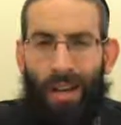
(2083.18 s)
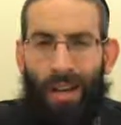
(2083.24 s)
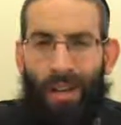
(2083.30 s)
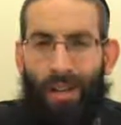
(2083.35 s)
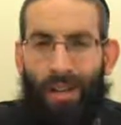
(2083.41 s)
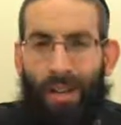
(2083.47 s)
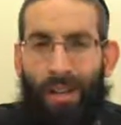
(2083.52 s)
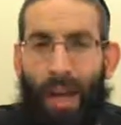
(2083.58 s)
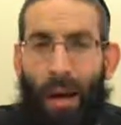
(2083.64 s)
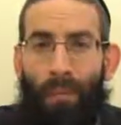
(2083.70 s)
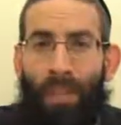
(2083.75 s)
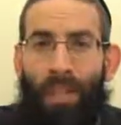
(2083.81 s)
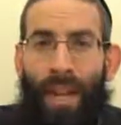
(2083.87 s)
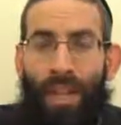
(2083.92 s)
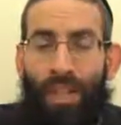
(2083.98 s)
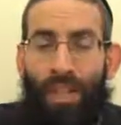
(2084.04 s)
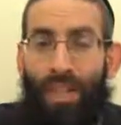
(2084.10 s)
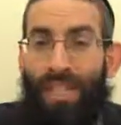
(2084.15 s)
So the
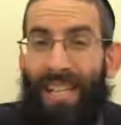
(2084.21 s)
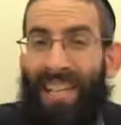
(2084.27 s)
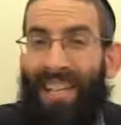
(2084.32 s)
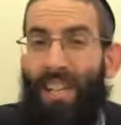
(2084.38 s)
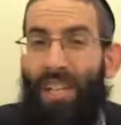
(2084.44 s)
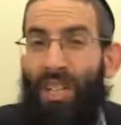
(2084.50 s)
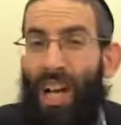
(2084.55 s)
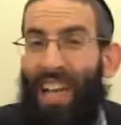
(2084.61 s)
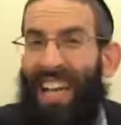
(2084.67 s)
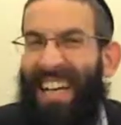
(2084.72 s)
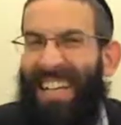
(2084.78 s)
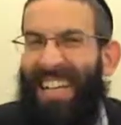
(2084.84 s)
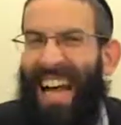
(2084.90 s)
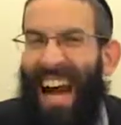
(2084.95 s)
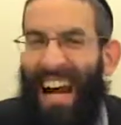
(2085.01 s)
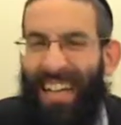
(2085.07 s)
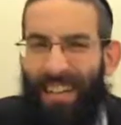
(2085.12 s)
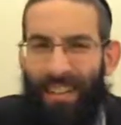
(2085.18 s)
obligation to say Kiddush al
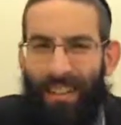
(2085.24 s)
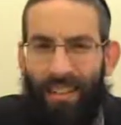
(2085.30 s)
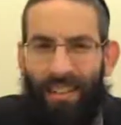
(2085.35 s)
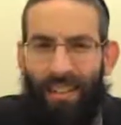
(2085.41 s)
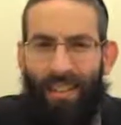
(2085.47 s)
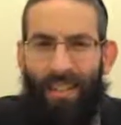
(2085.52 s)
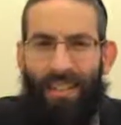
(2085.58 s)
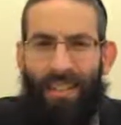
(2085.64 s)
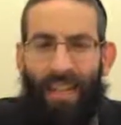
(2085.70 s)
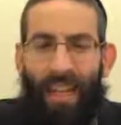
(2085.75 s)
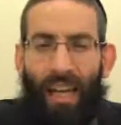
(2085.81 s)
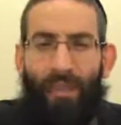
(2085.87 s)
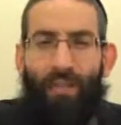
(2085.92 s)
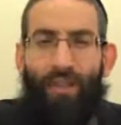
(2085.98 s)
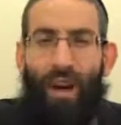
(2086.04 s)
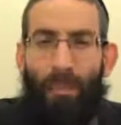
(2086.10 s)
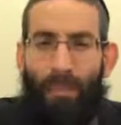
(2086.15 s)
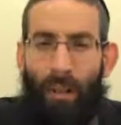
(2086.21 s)
Hayayin is a chiv
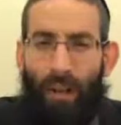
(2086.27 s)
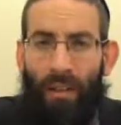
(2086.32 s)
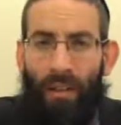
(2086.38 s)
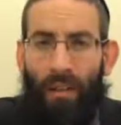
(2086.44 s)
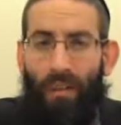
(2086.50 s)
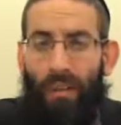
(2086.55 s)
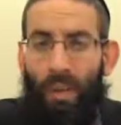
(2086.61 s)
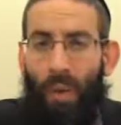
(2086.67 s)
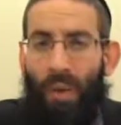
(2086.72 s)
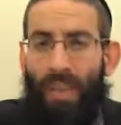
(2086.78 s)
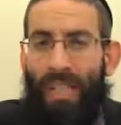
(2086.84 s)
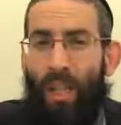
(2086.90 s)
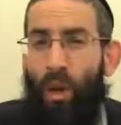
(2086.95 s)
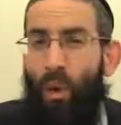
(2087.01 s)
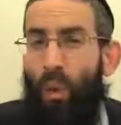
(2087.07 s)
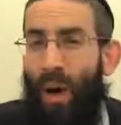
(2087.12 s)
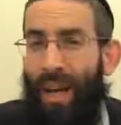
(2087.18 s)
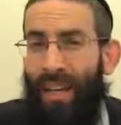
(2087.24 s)
d'Rabbanan. If so, it's
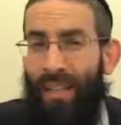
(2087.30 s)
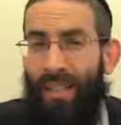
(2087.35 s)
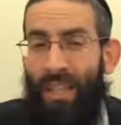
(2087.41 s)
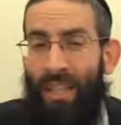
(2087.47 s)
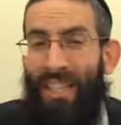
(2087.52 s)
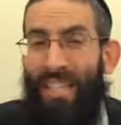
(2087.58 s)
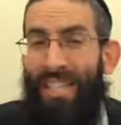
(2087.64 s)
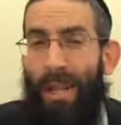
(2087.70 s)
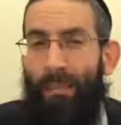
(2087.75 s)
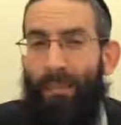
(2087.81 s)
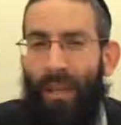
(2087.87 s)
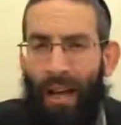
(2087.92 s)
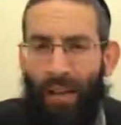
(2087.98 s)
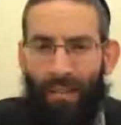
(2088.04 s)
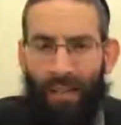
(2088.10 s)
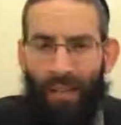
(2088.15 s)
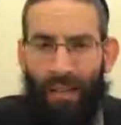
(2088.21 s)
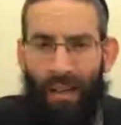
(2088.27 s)
equated, it's on the same
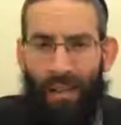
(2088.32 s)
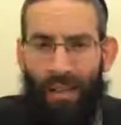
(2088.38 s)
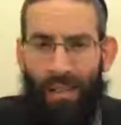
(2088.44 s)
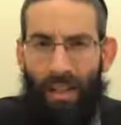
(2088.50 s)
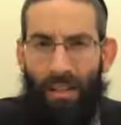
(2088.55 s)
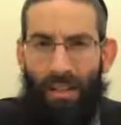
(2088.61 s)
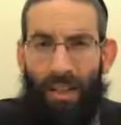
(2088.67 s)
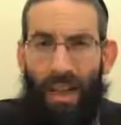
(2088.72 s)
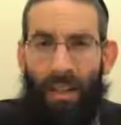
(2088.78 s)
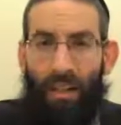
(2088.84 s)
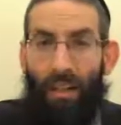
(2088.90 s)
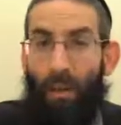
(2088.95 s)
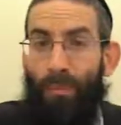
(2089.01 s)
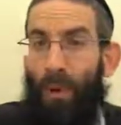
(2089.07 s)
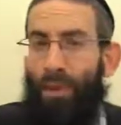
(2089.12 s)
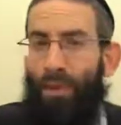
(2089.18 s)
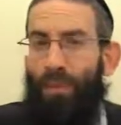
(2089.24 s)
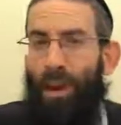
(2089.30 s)
level as Ner Chanukah. They're
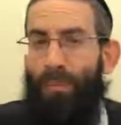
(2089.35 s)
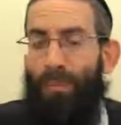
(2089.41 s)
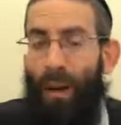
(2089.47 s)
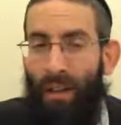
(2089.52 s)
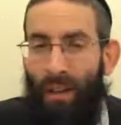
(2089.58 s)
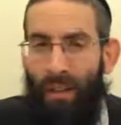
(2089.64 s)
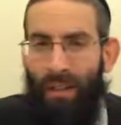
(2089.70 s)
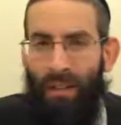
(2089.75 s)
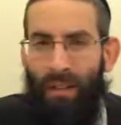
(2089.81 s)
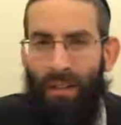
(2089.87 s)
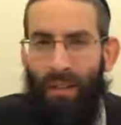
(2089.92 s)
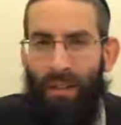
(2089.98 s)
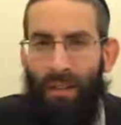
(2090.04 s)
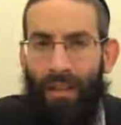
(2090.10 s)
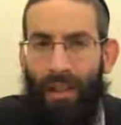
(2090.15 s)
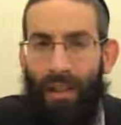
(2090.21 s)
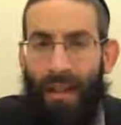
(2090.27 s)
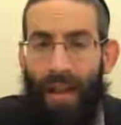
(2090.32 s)
both d'Rabbanan.
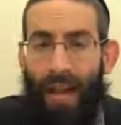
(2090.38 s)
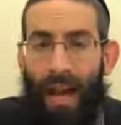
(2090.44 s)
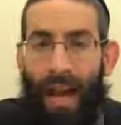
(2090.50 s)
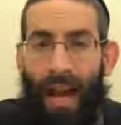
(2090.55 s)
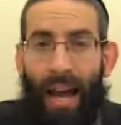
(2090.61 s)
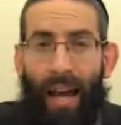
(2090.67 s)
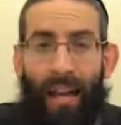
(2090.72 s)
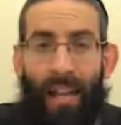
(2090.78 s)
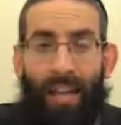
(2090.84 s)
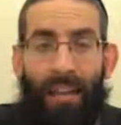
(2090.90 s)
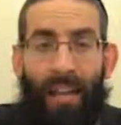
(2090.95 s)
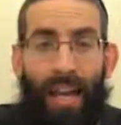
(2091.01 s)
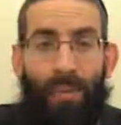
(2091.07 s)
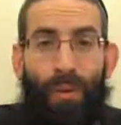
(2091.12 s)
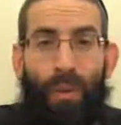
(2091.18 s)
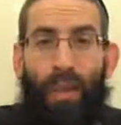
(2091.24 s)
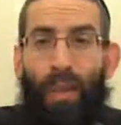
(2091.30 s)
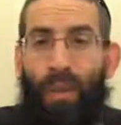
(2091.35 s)
And
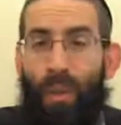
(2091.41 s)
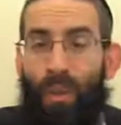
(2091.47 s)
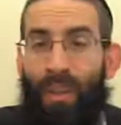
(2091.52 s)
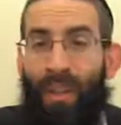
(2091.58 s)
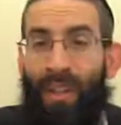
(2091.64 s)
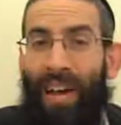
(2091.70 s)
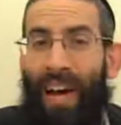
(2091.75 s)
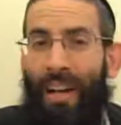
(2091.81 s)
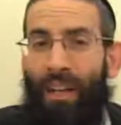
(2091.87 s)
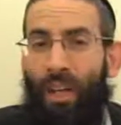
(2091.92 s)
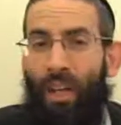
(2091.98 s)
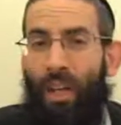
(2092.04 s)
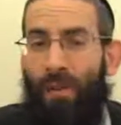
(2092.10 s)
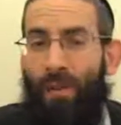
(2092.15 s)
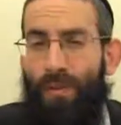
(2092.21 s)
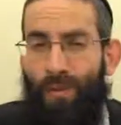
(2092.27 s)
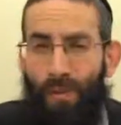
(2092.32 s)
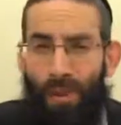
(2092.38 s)
as we conclude, Ner Chanukah
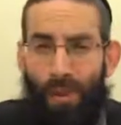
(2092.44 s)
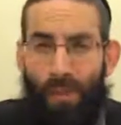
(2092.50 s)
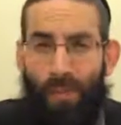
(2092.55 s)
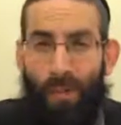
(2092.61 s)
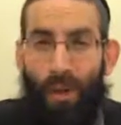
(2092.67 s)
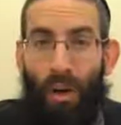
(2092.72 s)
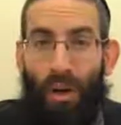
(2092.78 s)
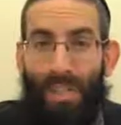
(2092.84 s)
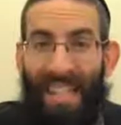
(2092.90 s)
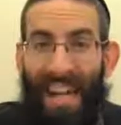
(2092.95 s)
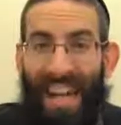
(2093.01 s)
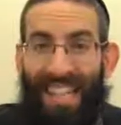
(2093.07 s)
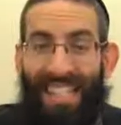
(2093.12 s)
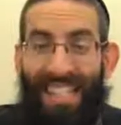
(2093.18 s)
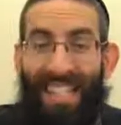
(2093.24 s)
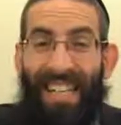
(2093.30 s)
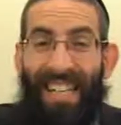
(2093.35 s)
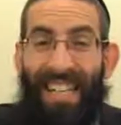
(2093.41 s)
comes first because it
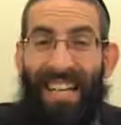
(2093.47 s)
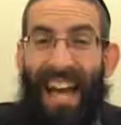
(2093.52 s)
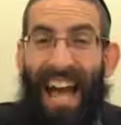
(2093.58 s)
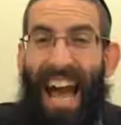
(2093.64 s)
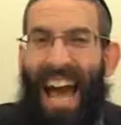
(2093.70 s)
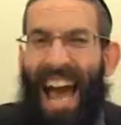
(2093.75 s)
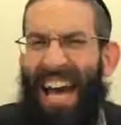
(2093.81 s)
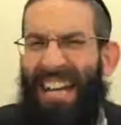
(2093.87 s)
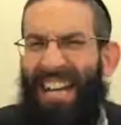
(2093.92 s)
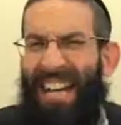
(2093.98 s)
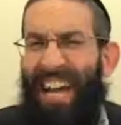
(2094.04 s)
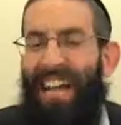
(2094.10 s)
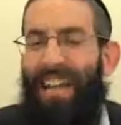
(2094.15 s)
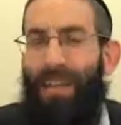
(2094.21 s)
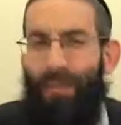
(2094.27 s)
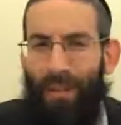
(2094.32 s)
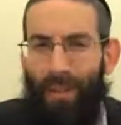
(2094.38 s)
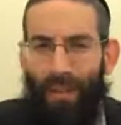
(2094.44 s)
has the added
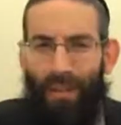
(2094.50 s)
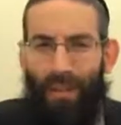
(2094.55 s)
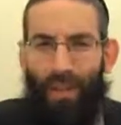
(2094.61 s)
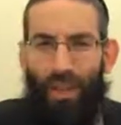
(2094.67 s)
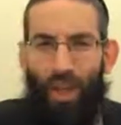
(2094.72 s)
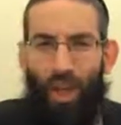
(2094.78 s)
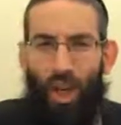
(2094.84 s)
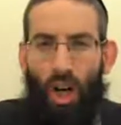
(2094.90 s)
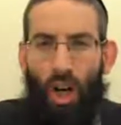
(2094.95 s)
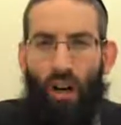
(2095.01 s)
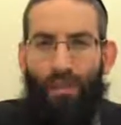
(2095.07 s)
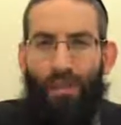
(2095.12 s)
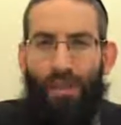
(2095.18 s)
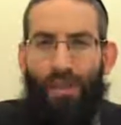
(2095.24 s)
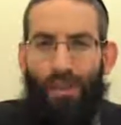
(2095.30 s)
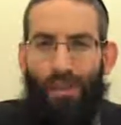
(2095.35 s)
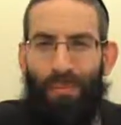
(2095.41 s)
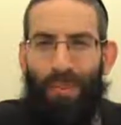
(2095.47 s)
element of
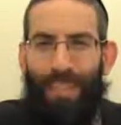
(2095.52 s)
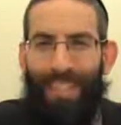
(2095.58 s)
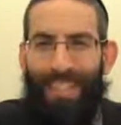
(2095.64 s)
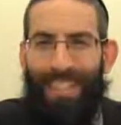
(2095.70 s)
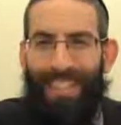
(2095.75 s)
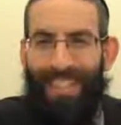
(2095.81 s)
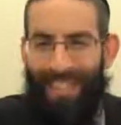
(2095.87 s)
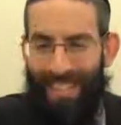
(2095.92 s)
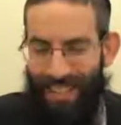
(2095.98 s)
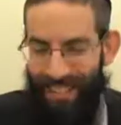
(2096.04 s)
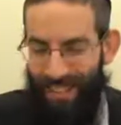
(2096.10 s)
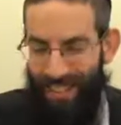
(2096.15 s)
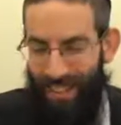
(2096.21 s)
Presume Nisa.